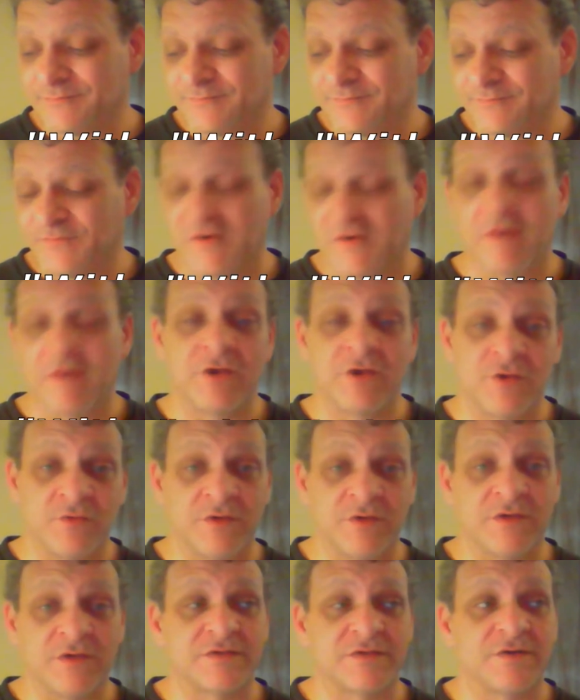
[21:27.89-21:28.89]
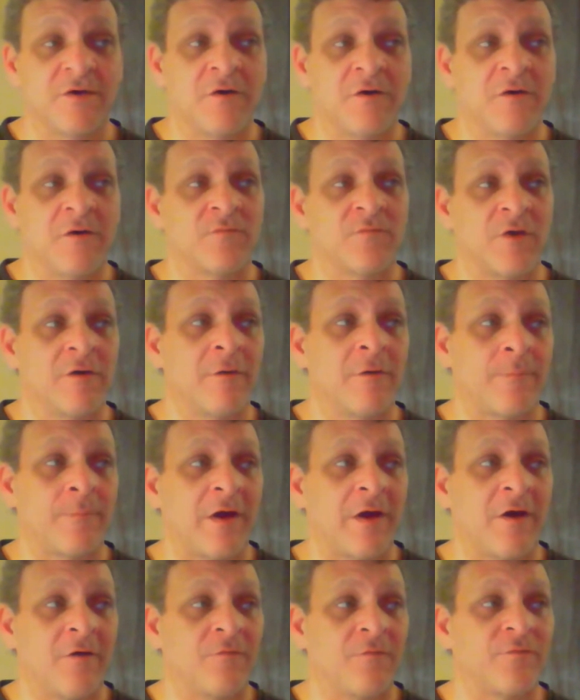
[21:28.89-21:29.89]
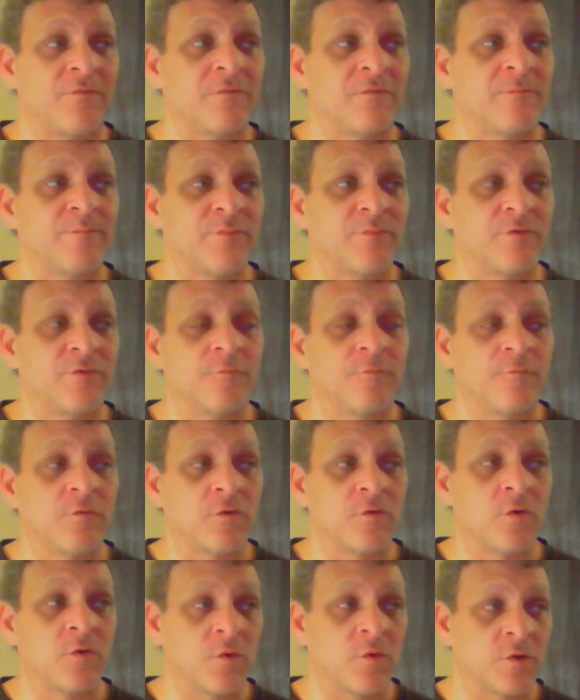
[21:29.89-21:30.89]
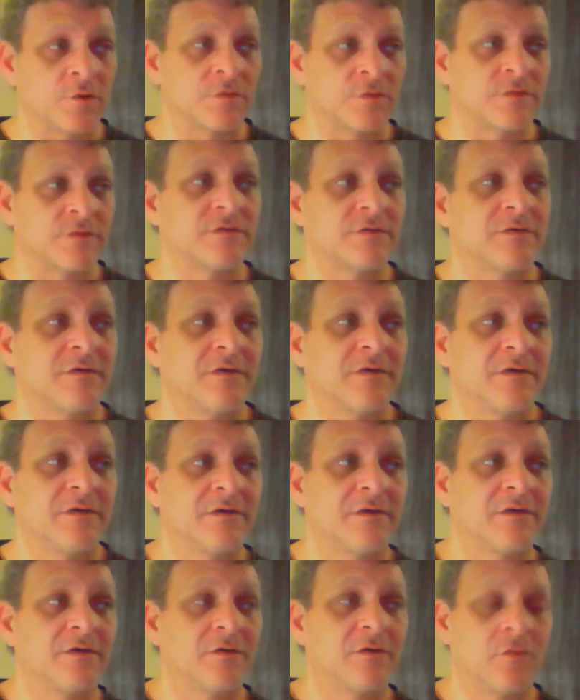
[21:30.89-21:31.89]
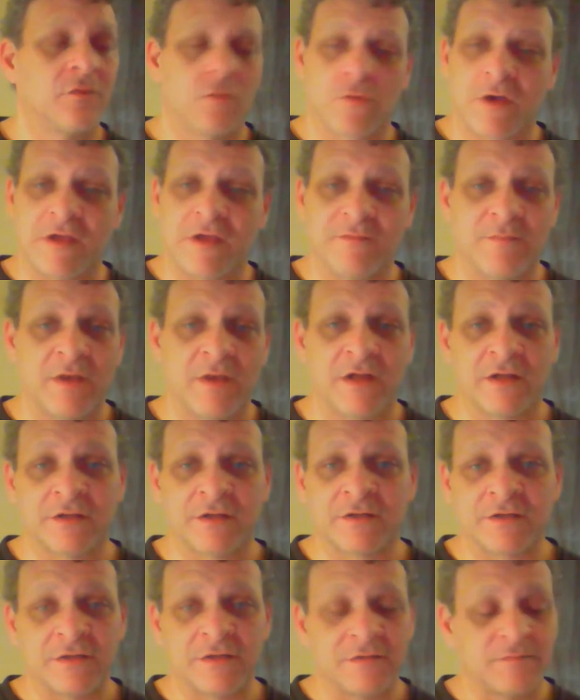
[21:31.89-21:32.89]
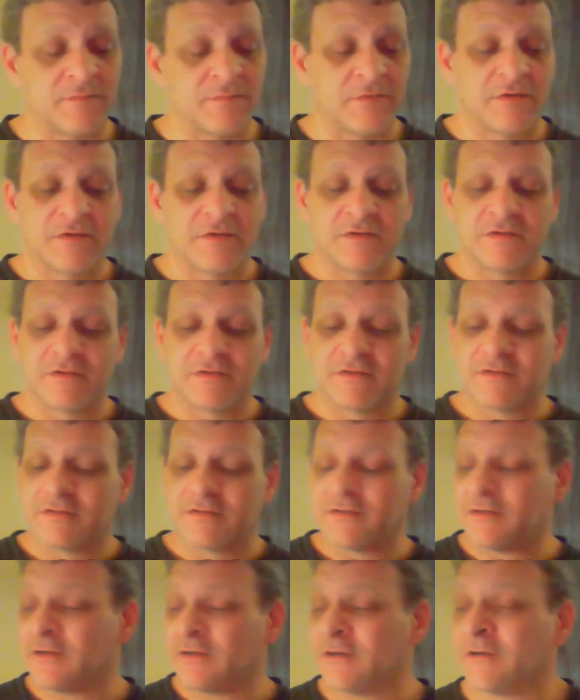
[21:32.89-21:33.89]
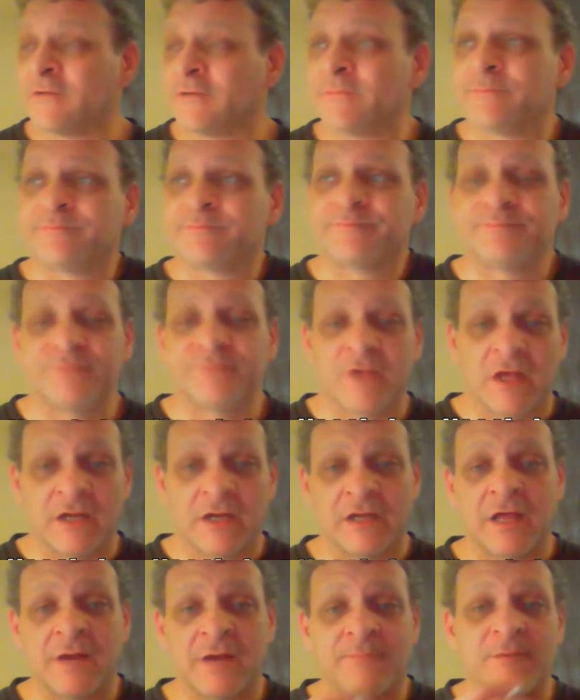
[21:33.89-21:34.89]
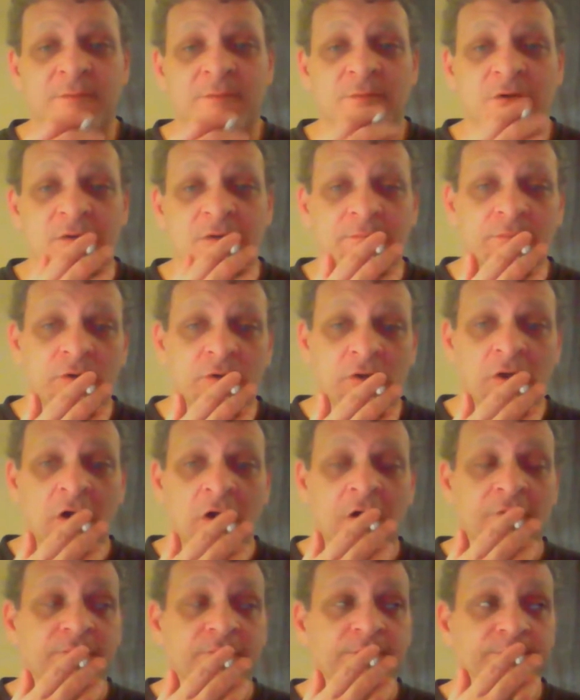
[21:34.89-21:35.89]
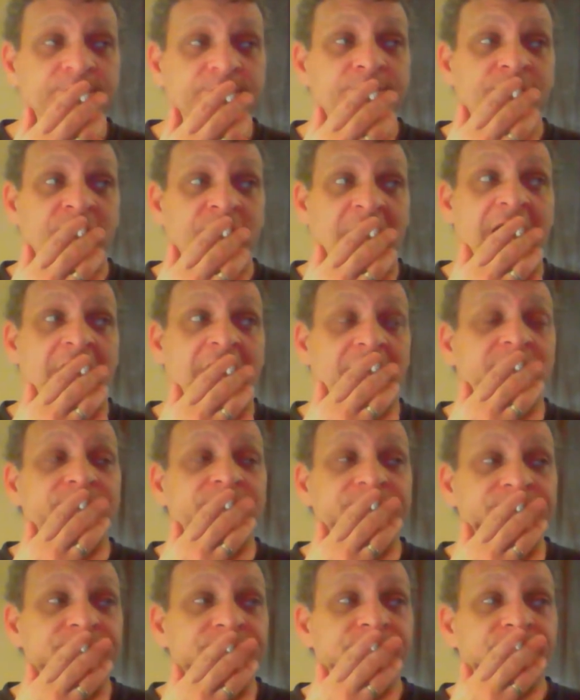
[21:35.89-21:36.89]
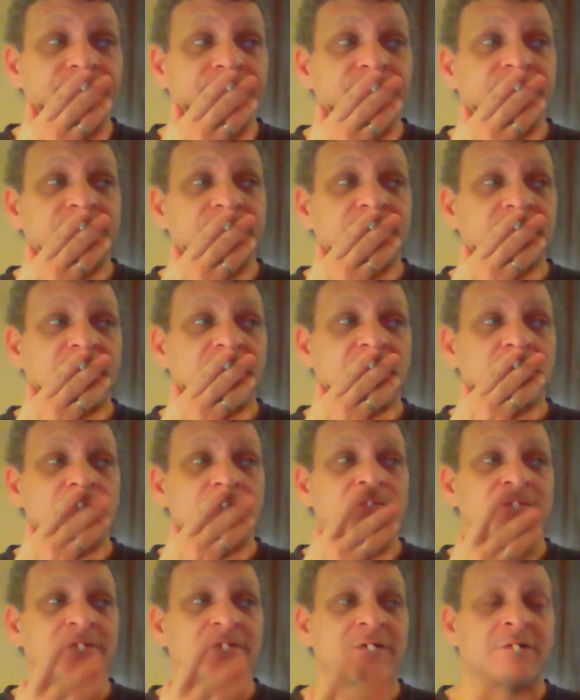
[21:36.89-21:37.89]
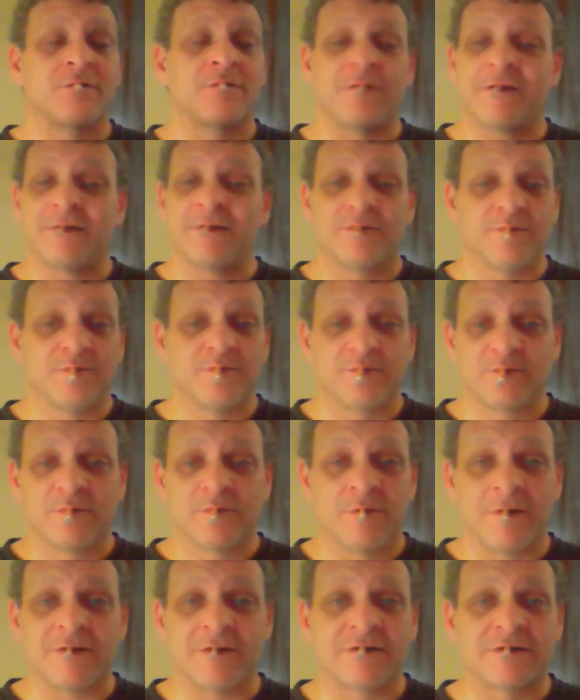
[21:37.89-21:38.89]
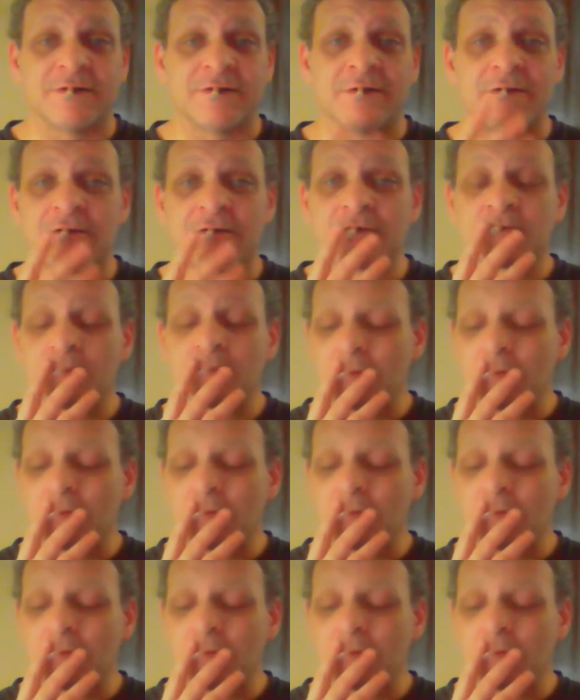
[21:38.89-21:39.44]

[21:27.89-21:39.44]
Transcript: Very unique song, very powerful, beautiful chords, great melody. Not a lot of people can pull off that. It's a great, great song.